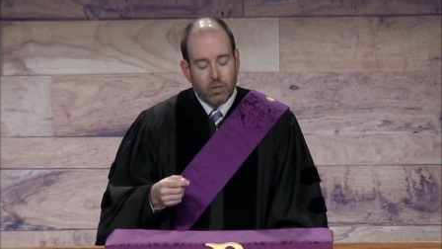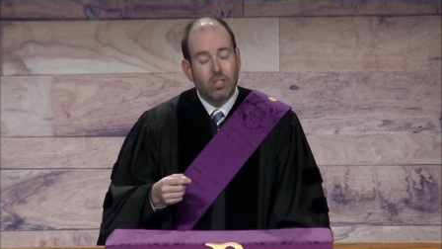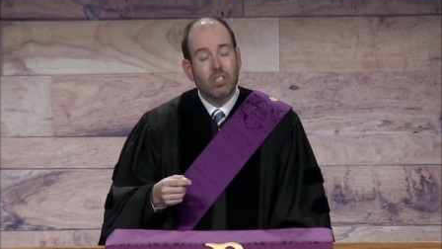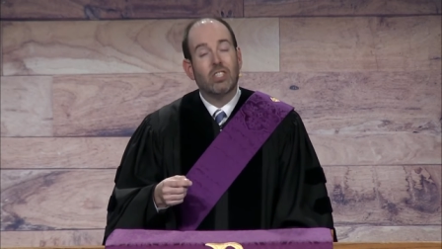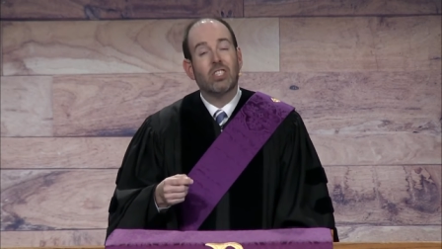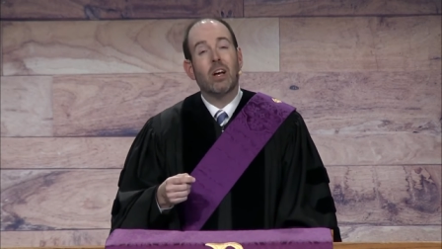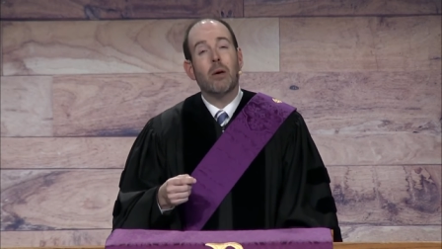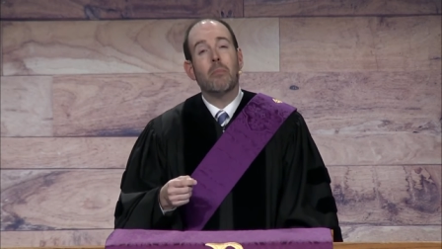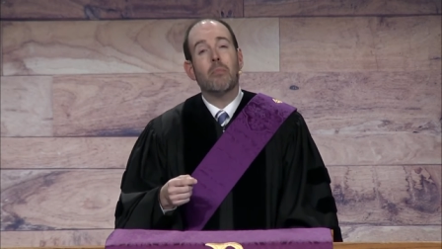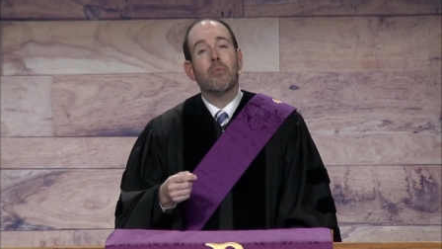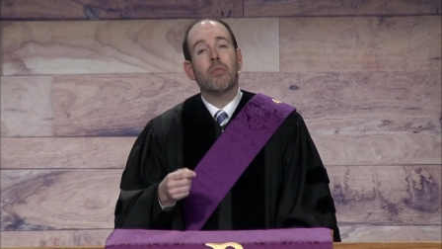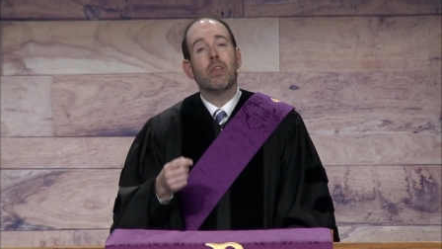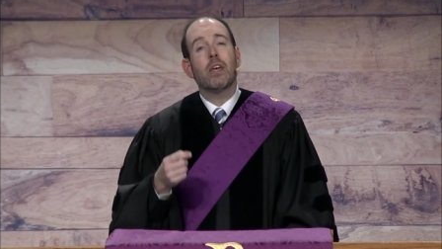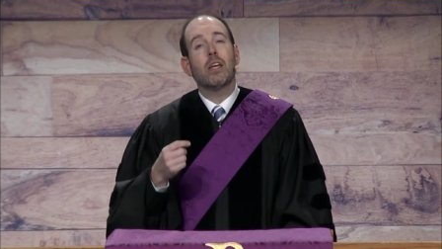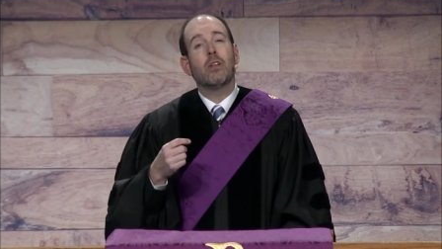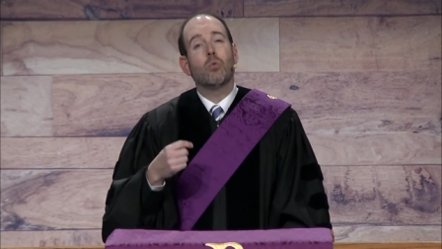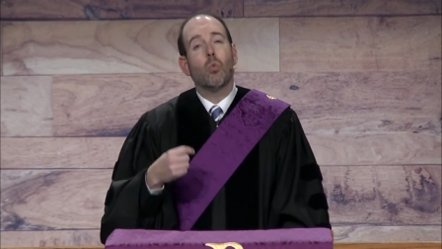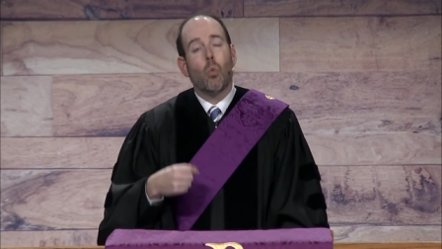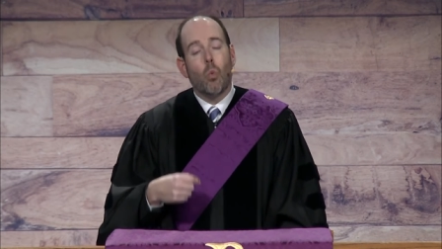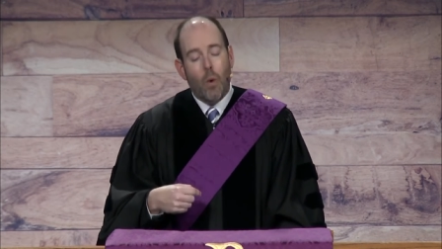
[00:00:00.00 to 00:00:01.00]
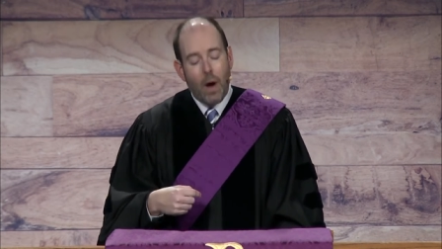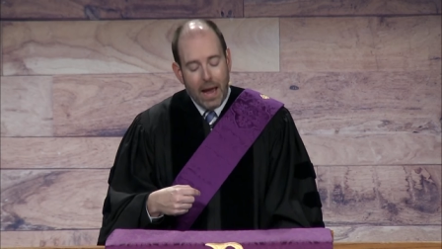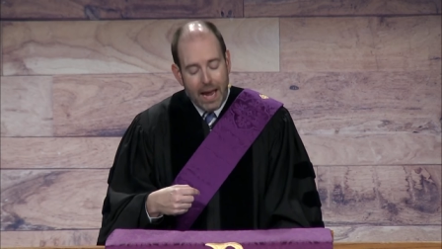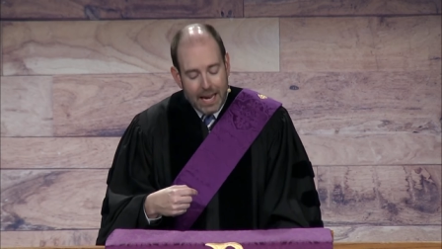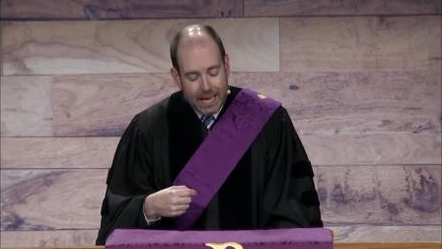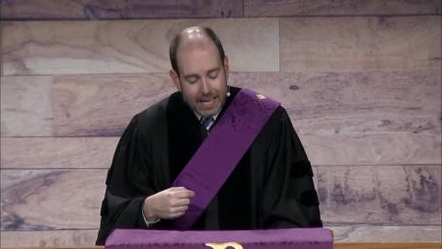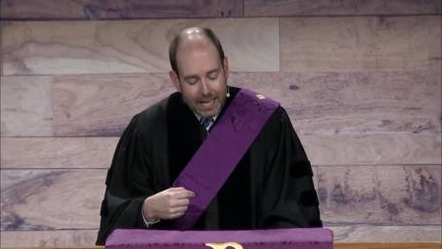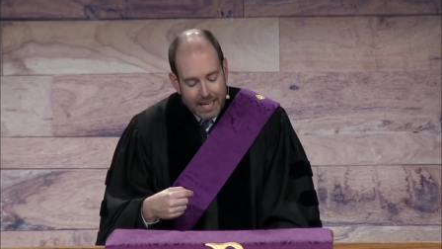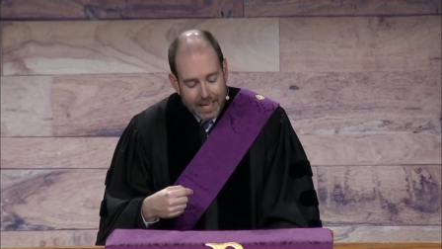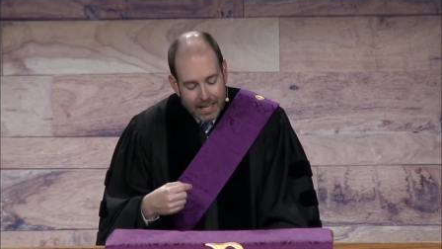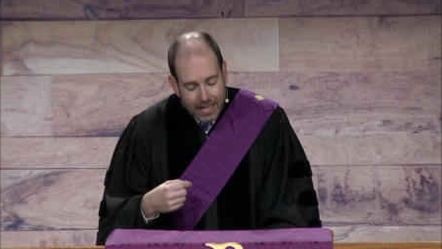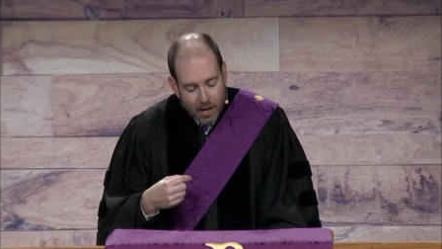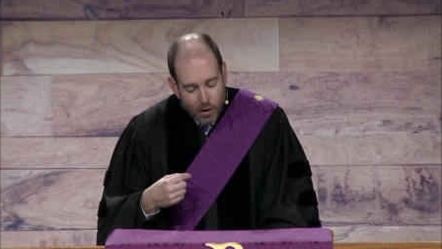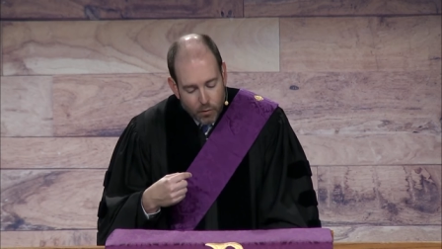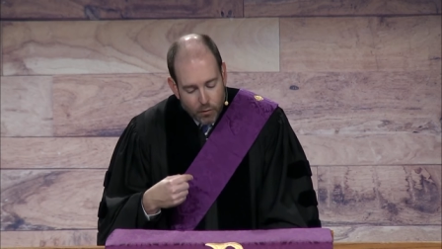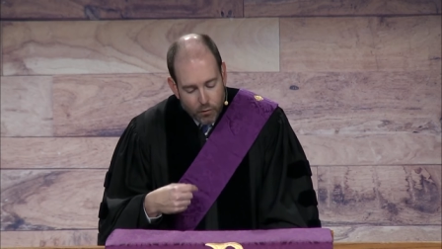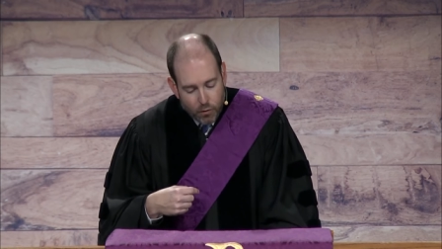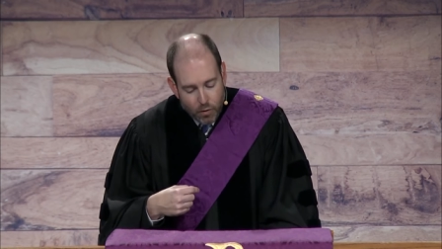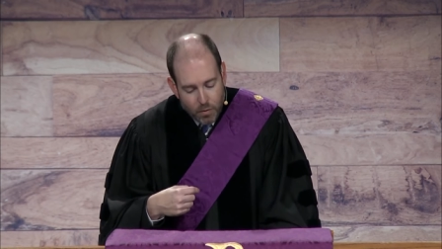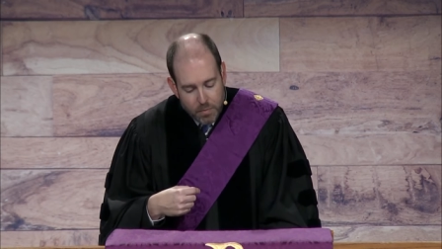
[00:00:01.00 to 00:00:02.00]
something waiting
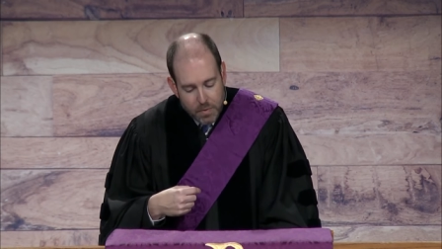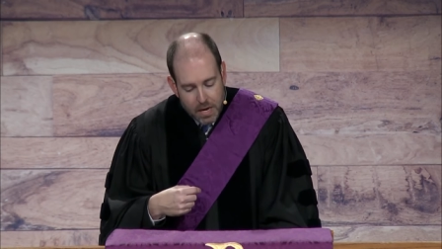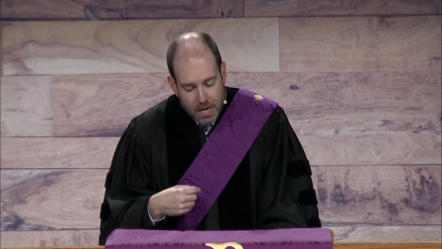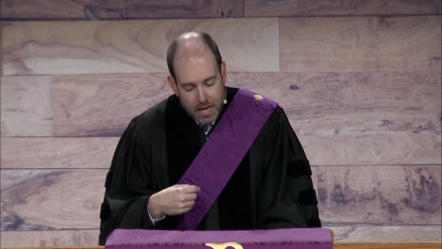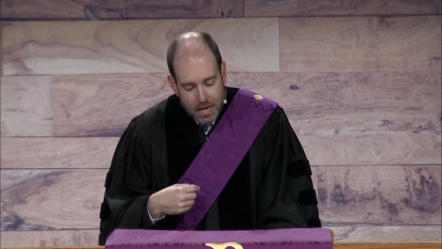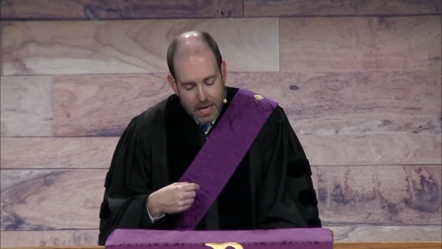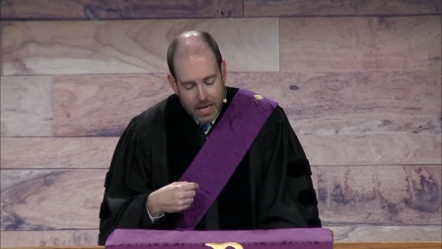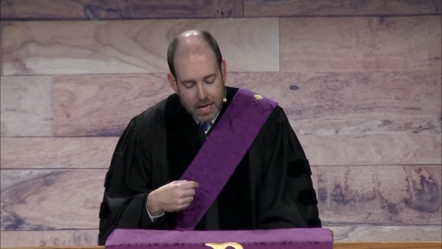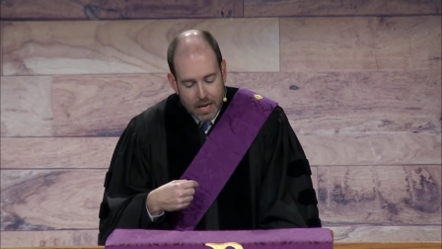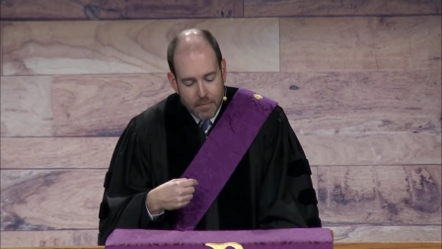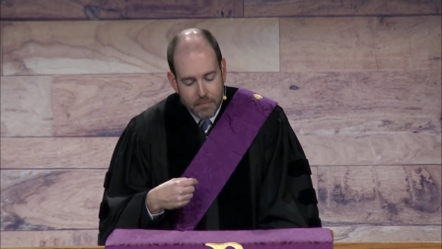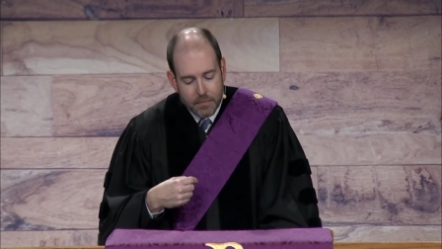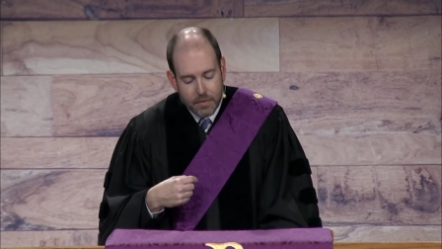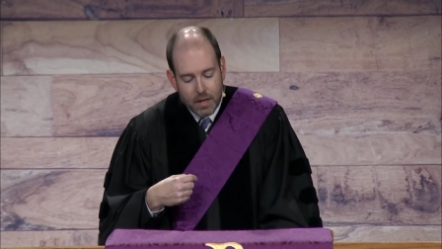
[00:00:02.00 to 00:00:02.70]
for me.